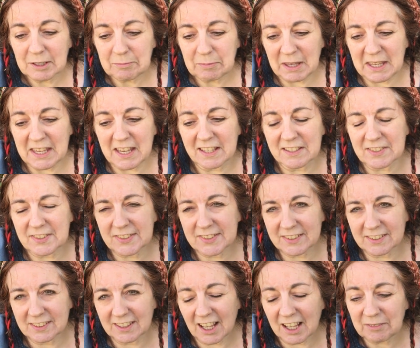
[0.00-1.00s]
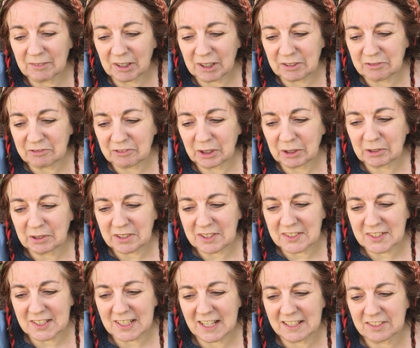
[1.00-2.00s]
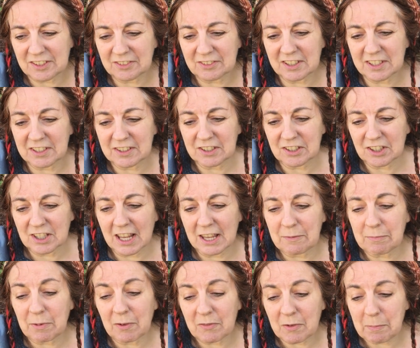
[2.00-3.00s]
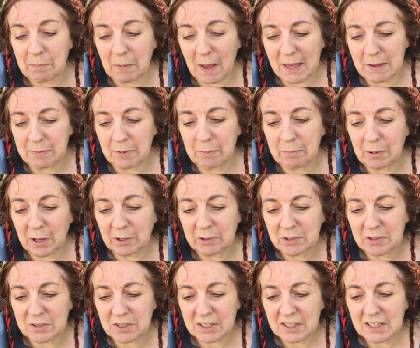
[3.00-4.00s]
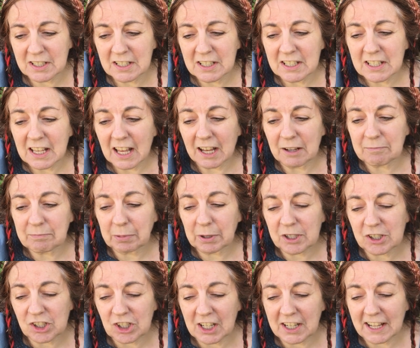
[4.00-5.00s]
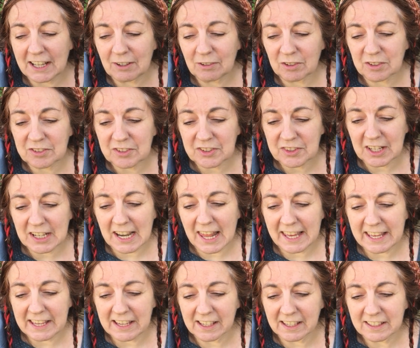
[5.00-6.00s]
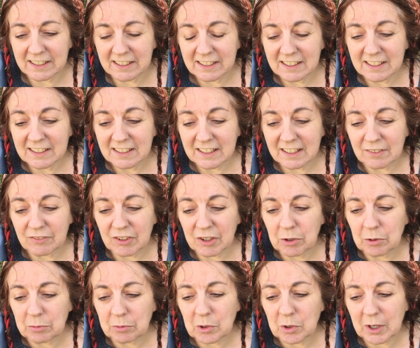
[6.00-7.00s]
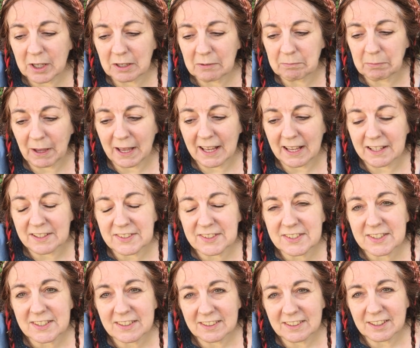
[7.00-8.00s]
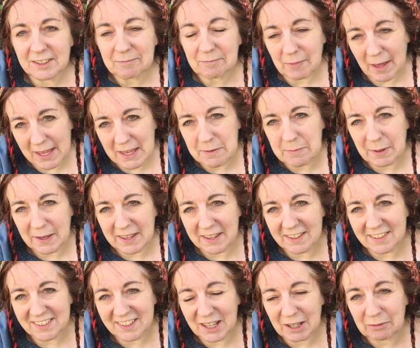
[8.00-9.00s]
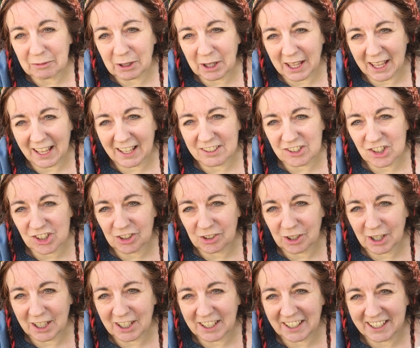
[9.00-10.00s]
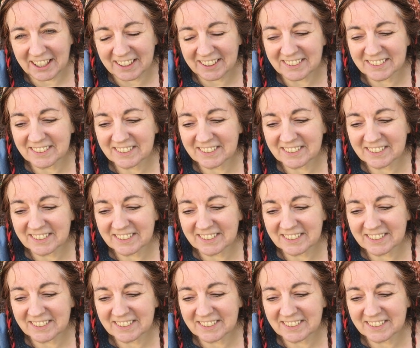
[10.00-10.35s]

P.S. I'm going to fold this letter into the shape of a paper boat and push it out onto the lake. If you're walking past, maybe it will catch your eye."